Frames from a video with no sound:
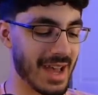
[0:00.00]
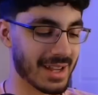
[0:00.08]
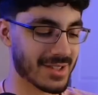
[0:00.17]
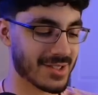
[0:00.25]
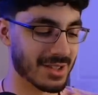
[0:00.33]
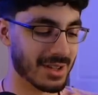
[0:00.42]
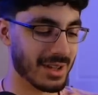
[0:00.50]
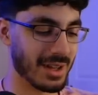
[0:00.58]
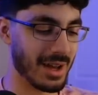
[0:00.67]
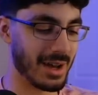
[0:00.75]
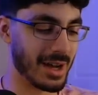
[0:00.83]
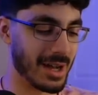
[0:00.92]
decks.
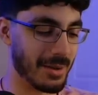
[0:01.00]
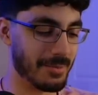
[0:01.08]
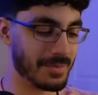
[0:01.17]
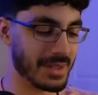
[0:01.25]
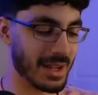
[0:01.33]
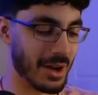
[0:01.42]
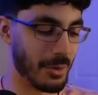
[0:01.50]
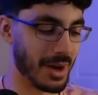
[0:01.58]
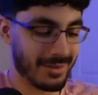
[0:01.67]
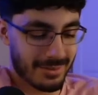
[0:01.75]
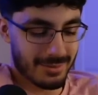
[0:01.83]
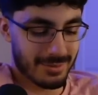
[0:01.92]
You know
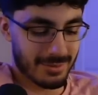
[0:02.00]
what?